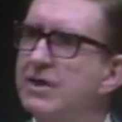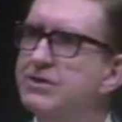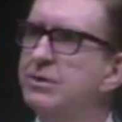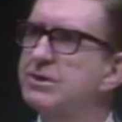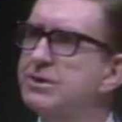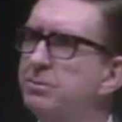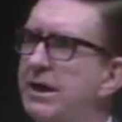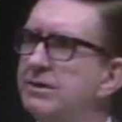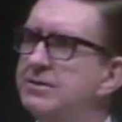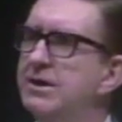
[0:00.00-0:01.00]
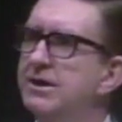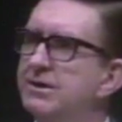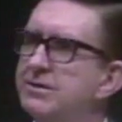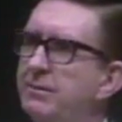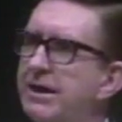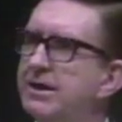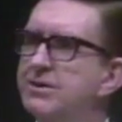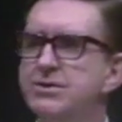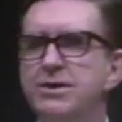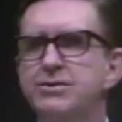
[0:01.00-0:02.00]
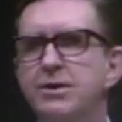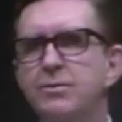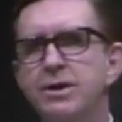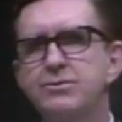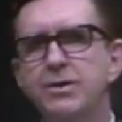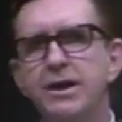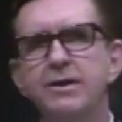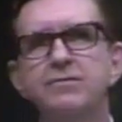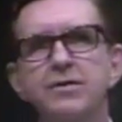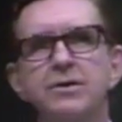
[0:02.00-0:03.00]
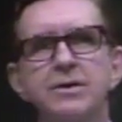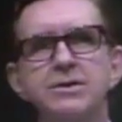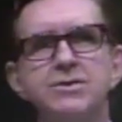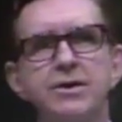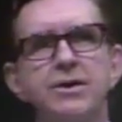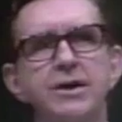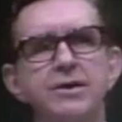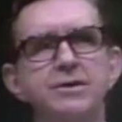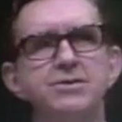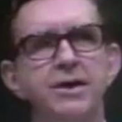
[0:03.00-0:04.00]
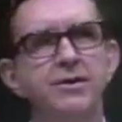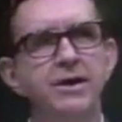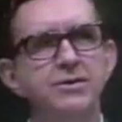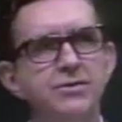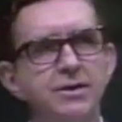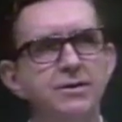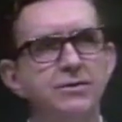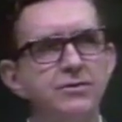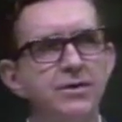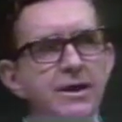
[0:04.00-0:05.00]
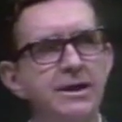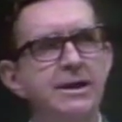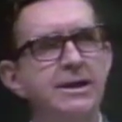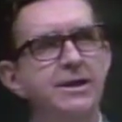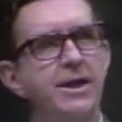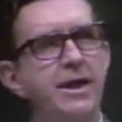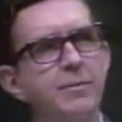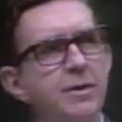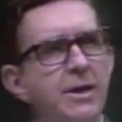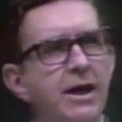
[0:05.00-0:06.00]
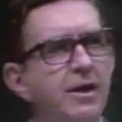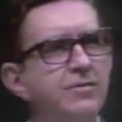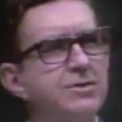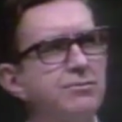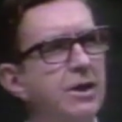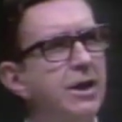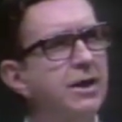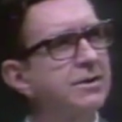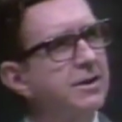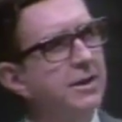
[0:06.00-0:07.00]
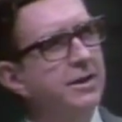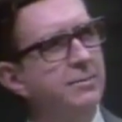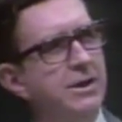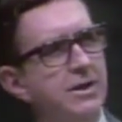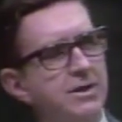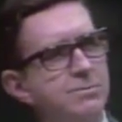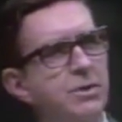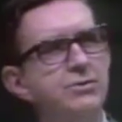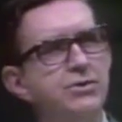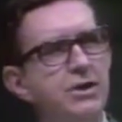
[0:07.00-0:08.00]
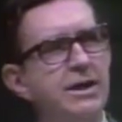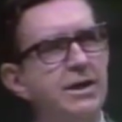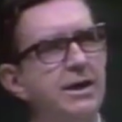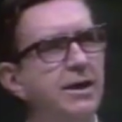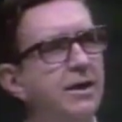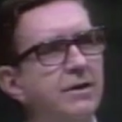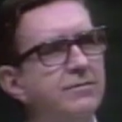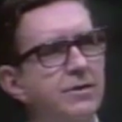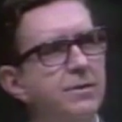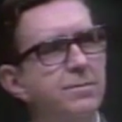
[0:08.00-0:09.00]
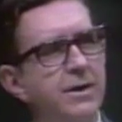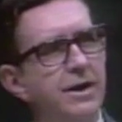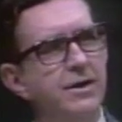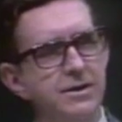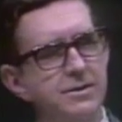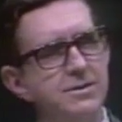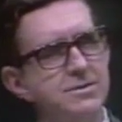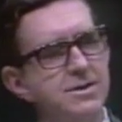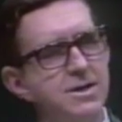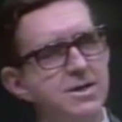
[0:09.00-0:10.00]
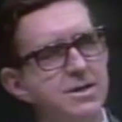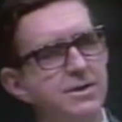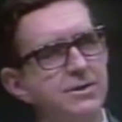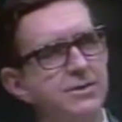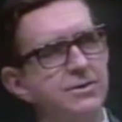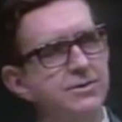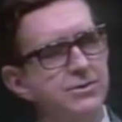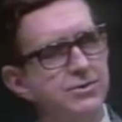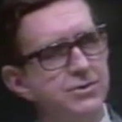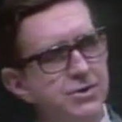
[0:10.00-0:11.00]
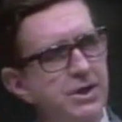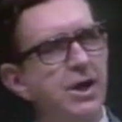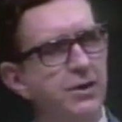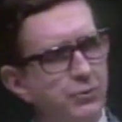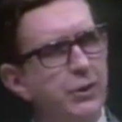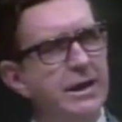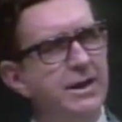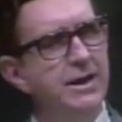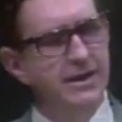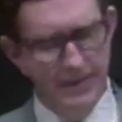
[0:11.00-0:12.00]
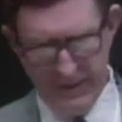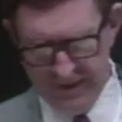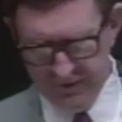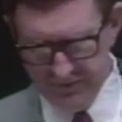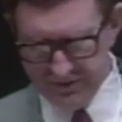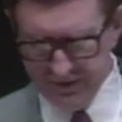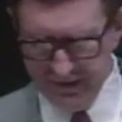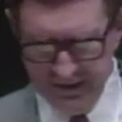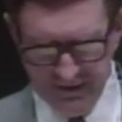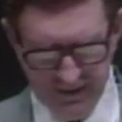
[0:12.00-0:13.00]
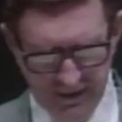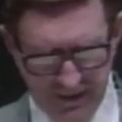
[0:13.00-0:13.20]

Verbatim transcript: She was about to make a decision which would influence her and her generations came into my office reluctantly because both she and I love her parents. She not really interested in anything I